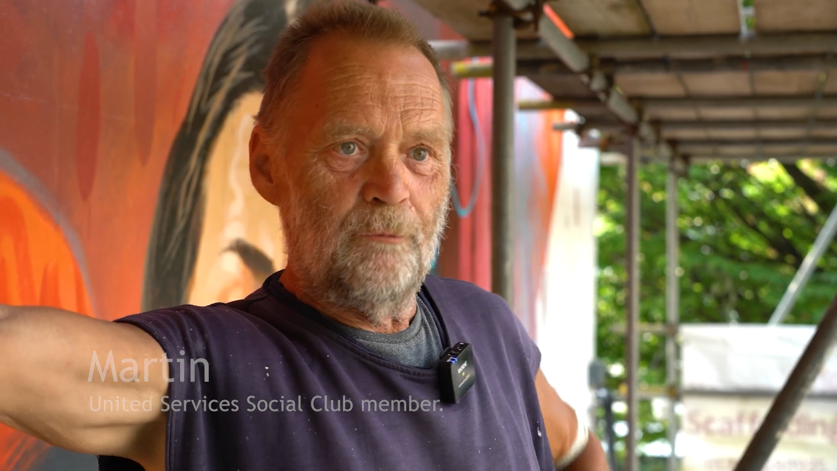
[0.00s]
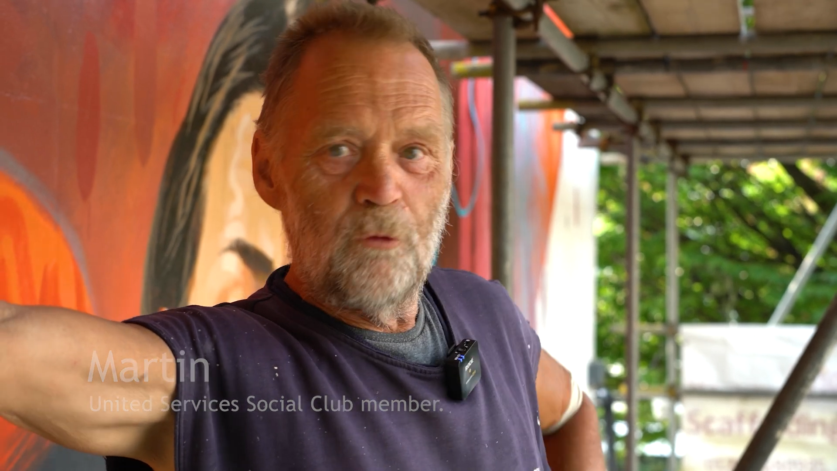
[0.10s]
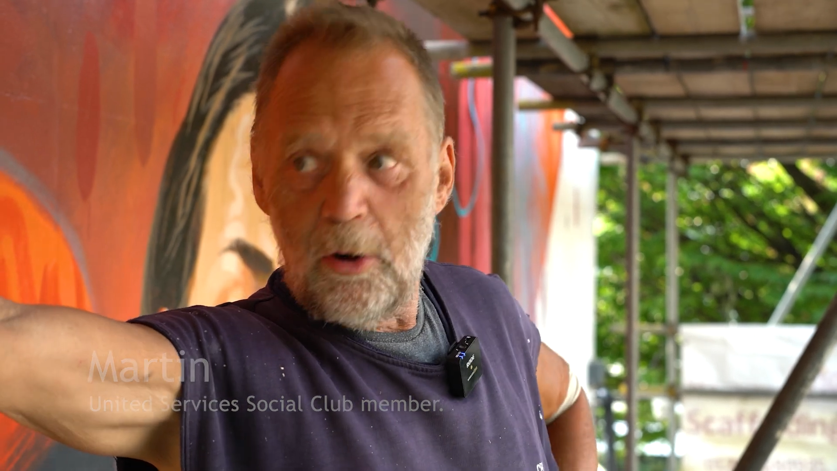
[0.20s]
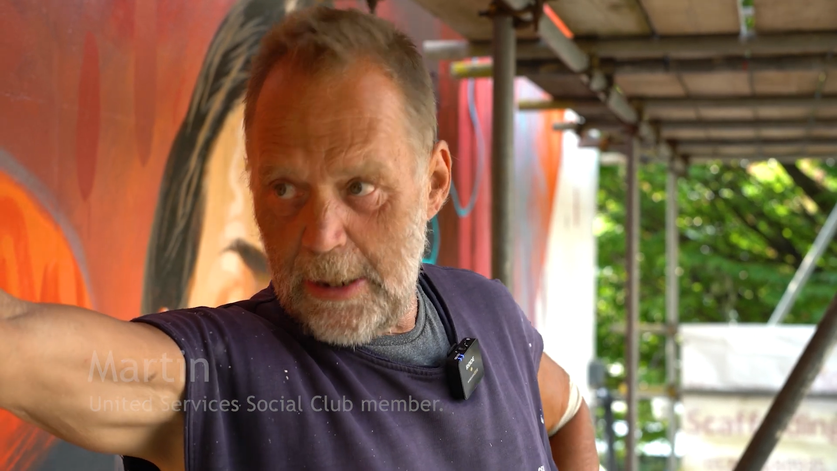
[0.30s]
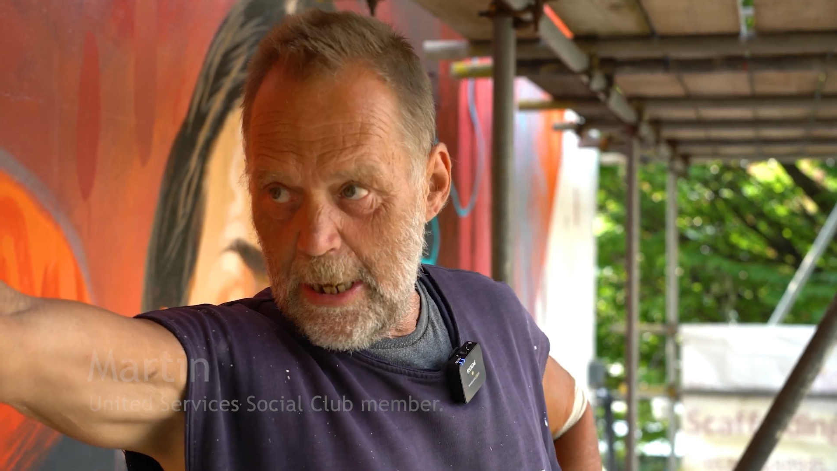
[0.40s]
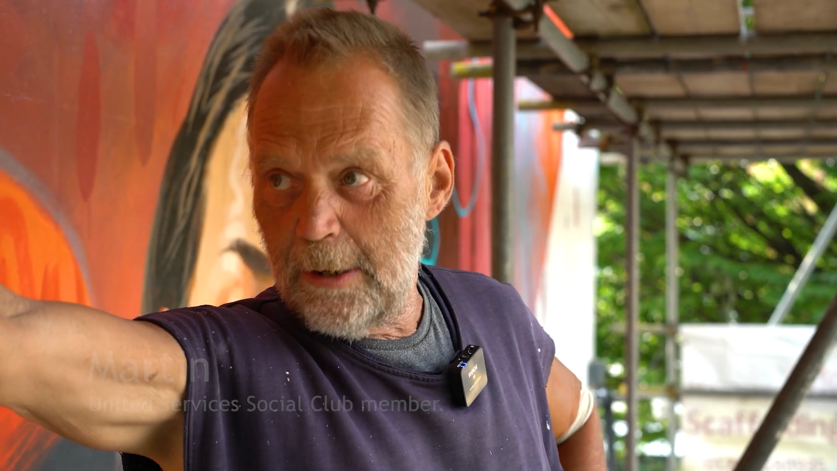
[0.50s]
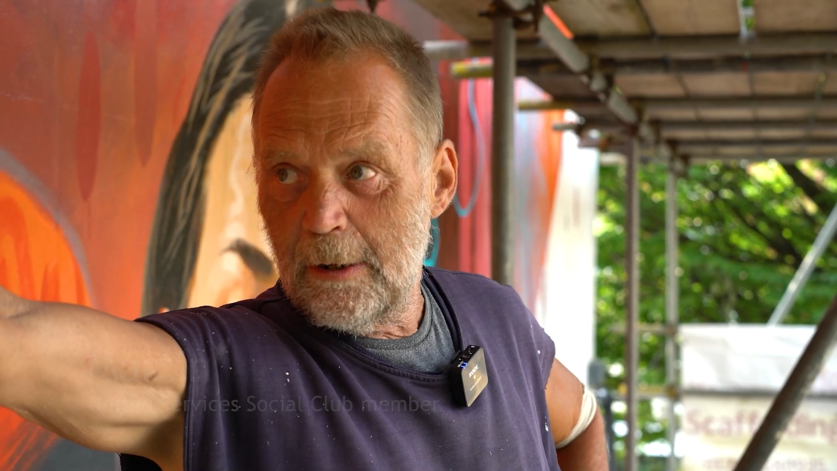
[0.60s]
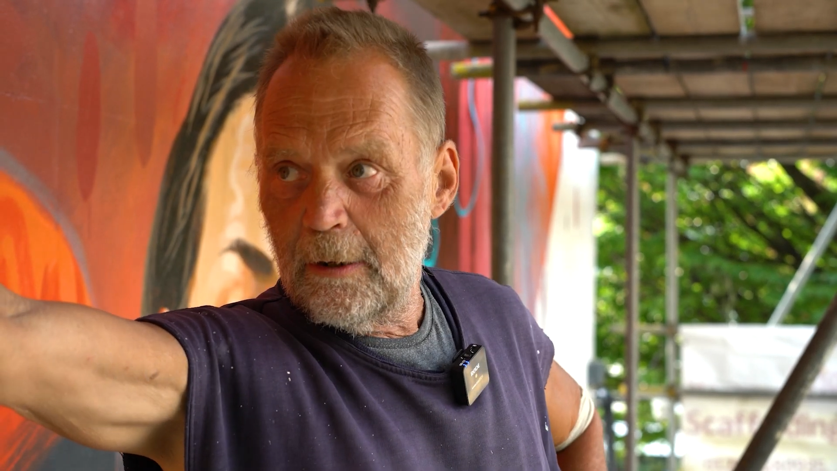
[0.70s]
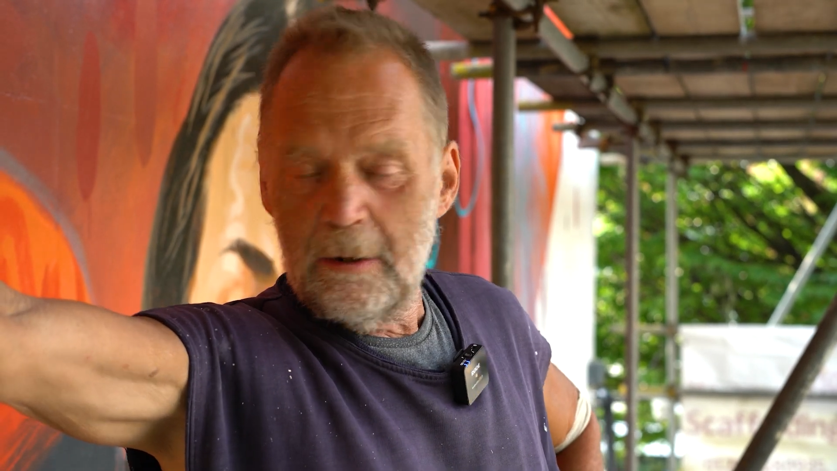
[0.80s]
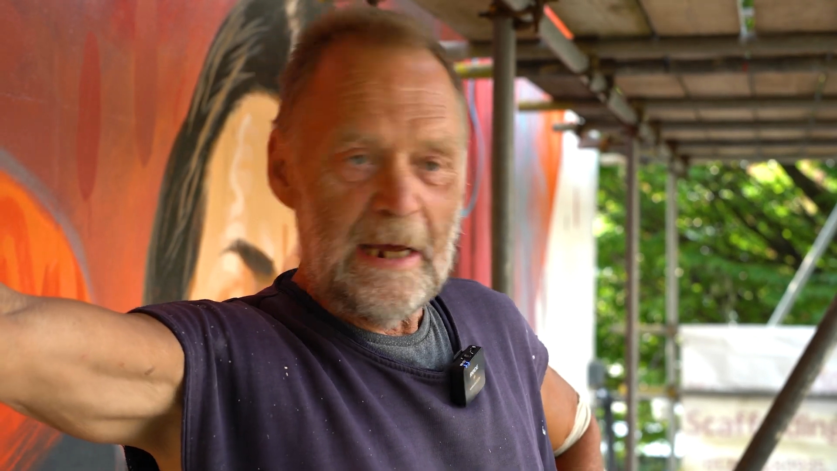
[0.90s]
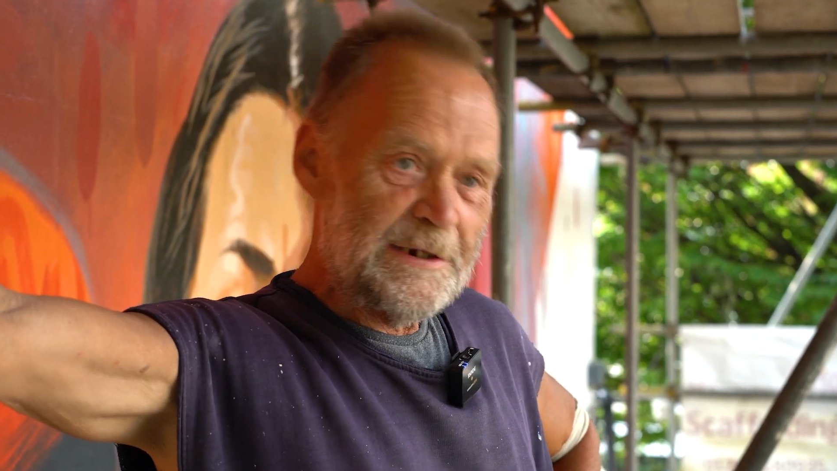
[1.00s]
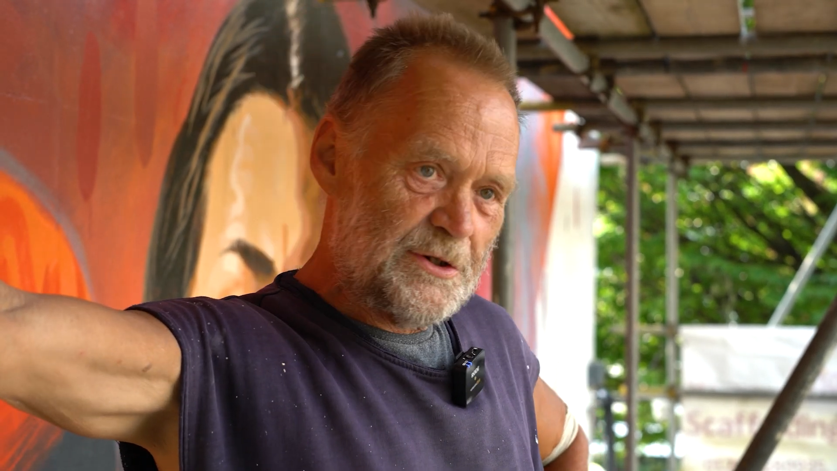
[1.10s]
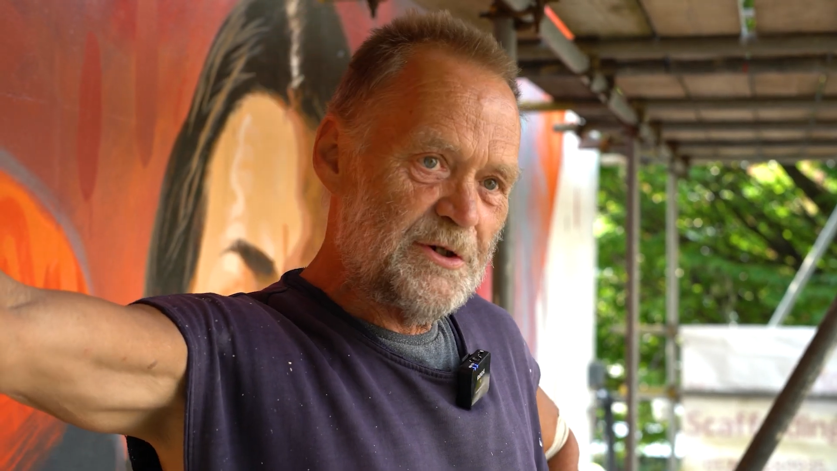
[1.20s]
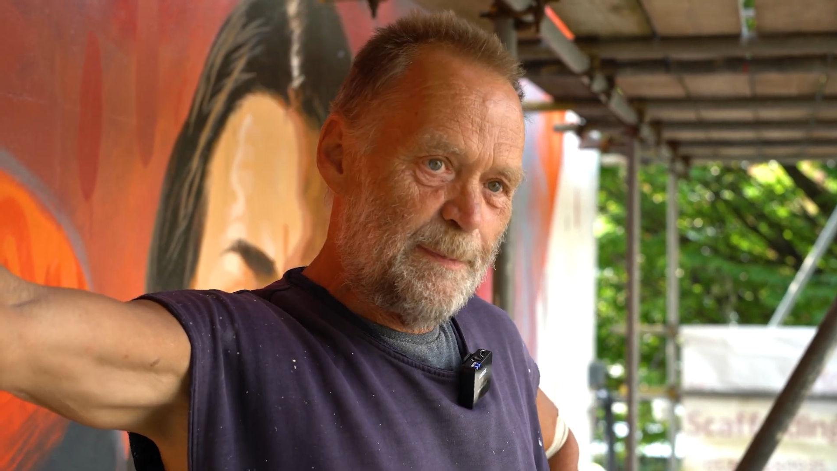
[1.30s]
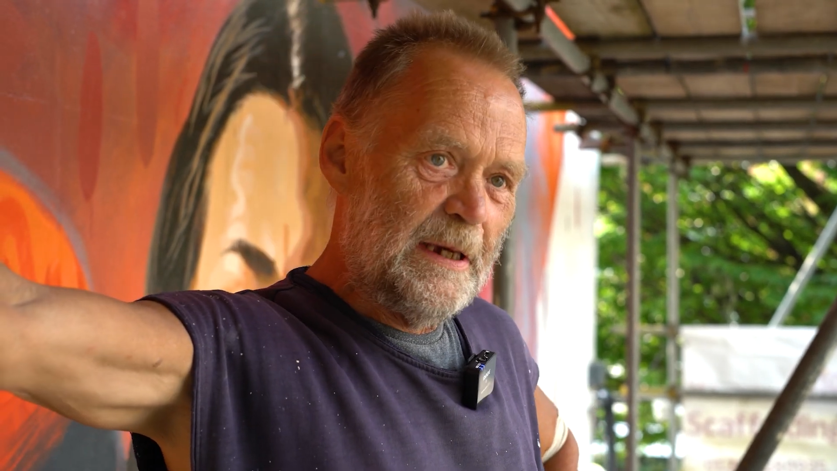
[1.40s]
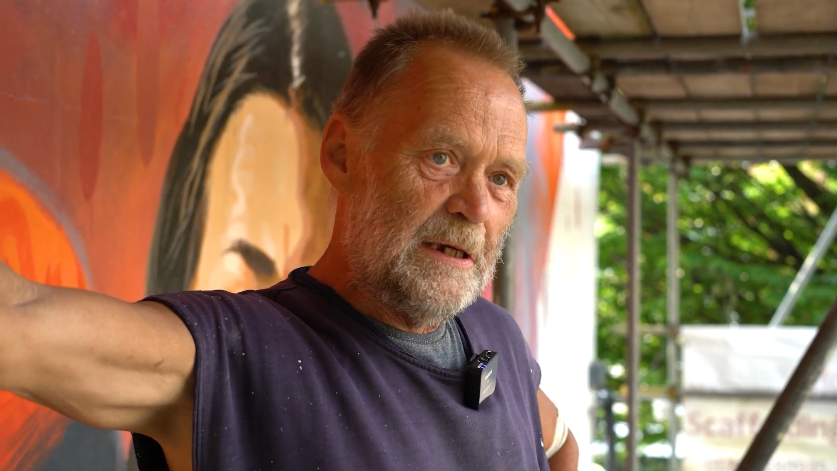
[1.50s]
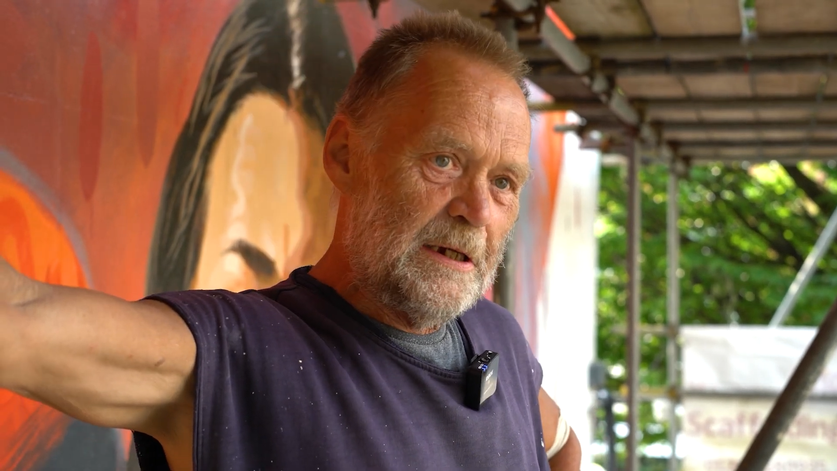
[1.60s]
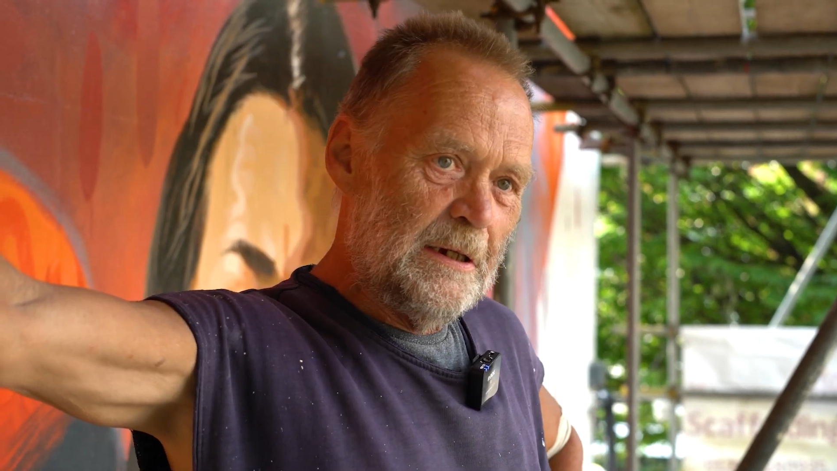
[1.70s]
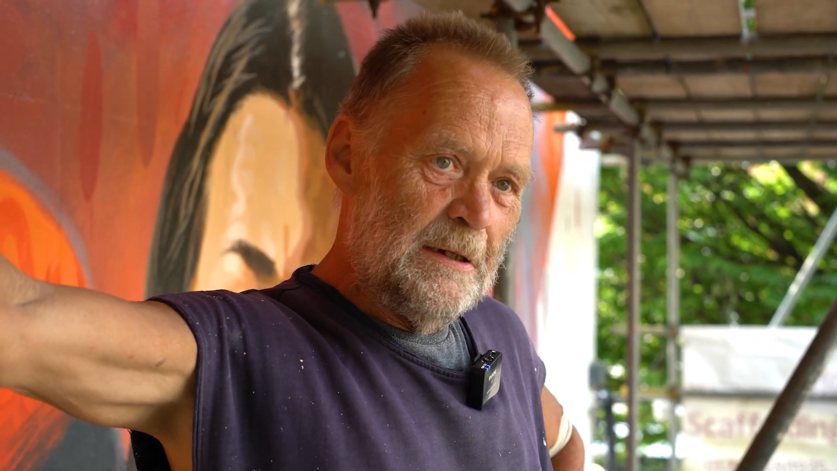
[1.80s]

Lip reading: right here as I speak.